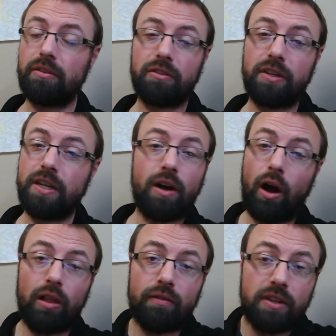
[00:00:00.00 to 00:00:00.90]
see
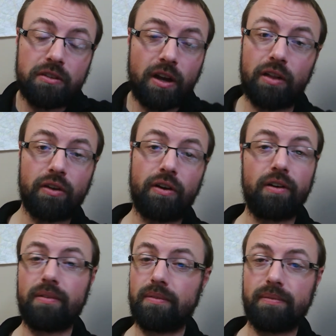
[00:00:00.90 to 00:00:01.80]
all of these
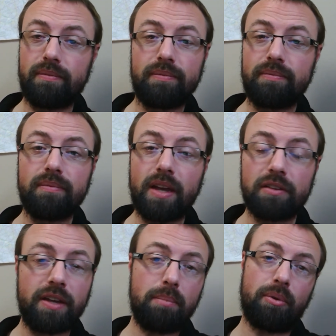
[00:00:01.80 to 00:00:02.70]
other
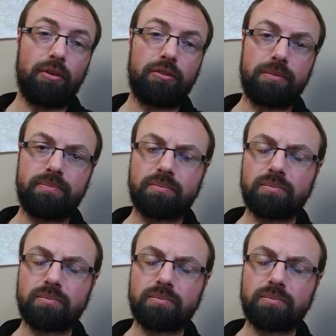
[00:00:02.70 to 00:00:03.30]
examples.